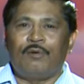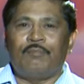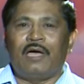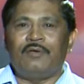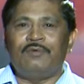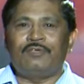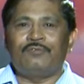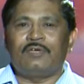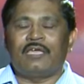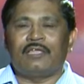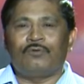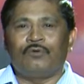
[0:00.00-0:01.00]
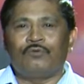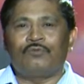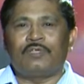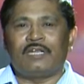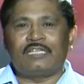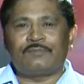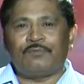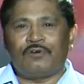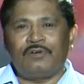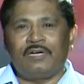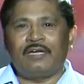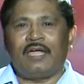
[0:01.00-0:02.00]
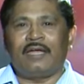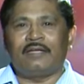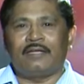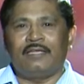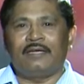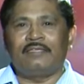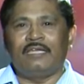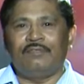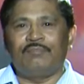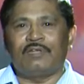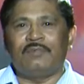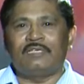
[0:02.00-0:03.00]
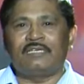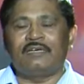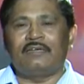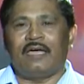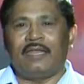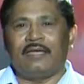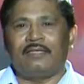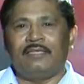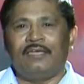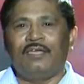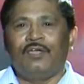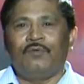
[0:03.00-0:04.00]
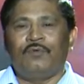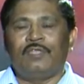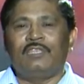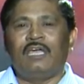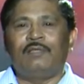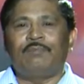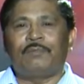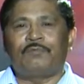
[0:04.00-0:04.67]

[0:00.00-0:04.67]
by which we can go to the respondent and collect the information directly with the help of